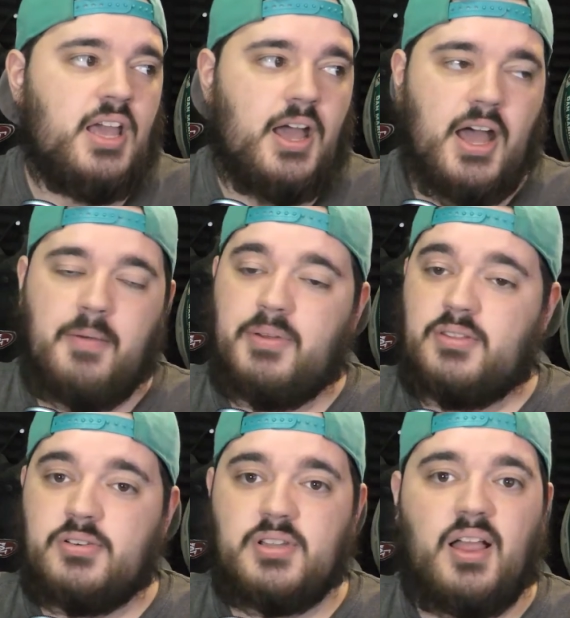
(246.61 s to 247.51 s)
But
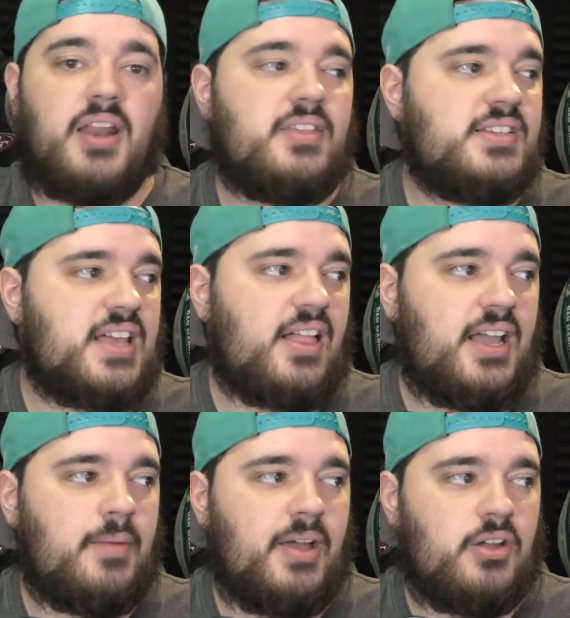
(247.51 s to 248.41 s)
there's a lot of things I
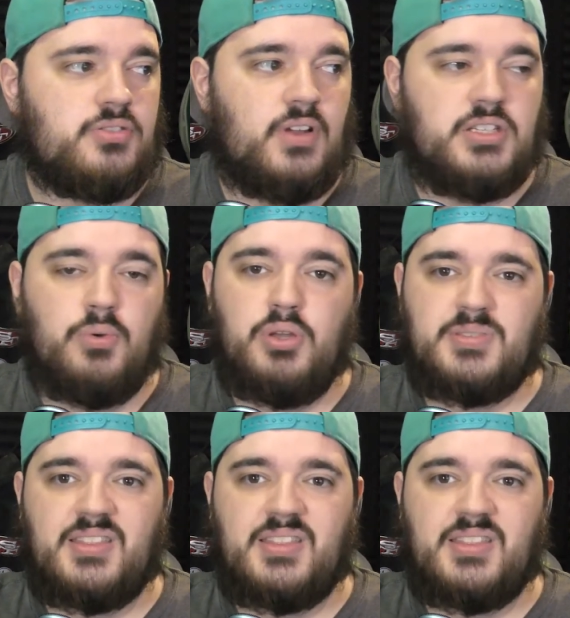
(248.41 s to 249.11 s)
like about Javonte Williams.